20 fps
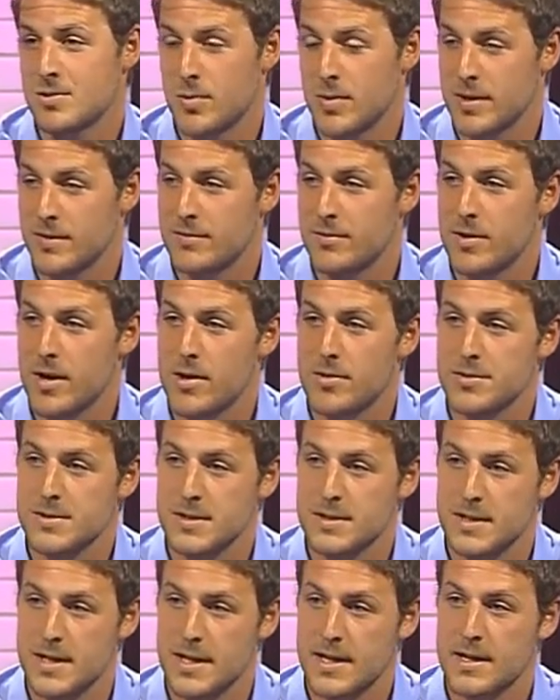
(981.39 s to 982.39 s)
24
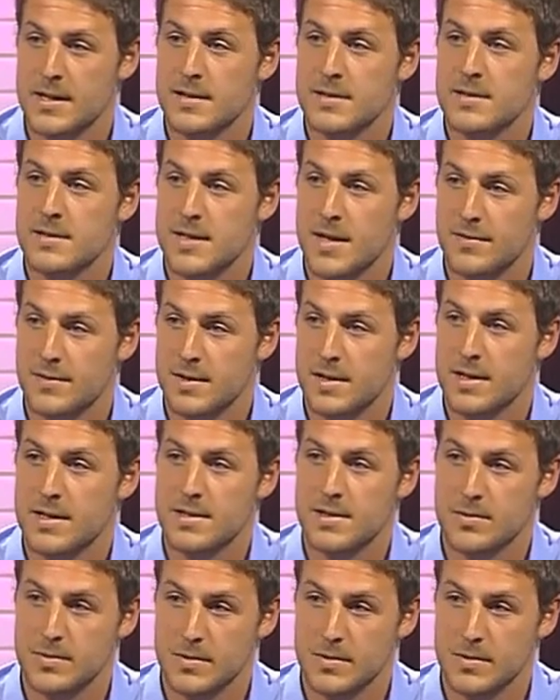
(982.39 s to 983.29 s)
hours a day, 7 days a week.